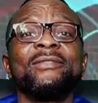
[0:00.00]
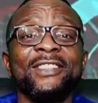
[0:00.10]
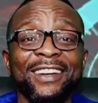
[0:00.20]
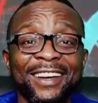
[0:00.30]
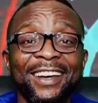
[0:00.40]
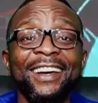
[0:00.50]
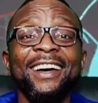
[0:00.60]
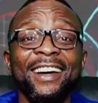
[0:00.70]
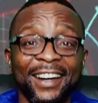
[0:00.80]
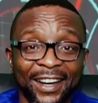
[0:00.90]
months ago
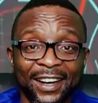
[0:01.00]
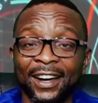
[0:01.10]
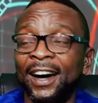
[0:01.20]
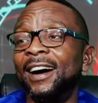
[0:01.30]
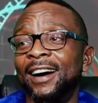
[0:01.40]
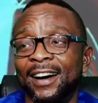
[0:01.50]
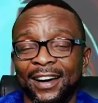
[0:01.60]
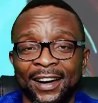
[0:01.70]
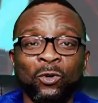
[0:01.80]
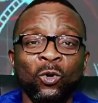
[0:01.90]
before my
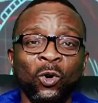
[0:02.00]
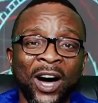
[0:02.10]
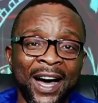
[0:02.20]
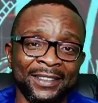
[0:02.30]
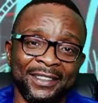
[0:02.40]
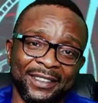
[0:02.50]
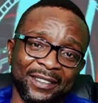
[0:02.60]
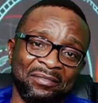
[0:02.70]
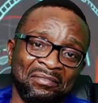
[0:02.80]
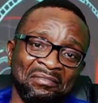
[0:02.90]
share. What is that
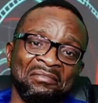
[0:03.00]
about?